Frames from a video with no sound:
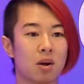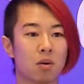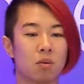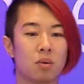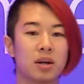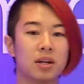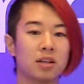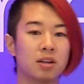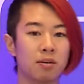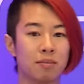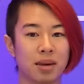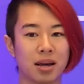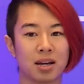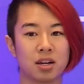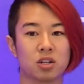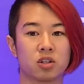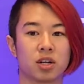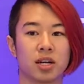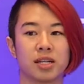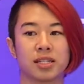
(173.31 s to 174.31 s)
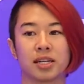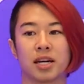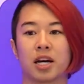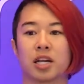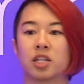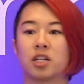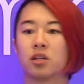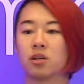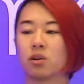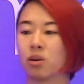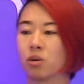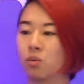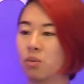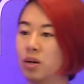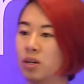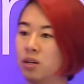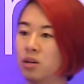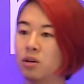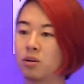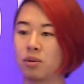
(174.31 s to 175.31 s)
when you make a transaction or
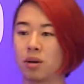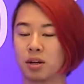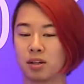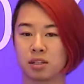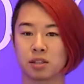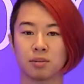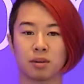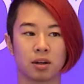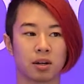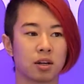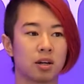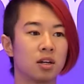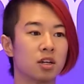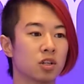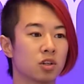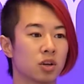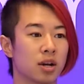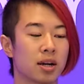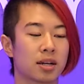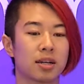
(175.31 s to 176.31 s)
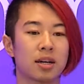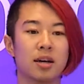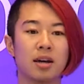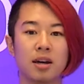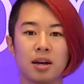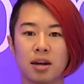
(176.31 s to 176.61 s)
when you create a smart contract,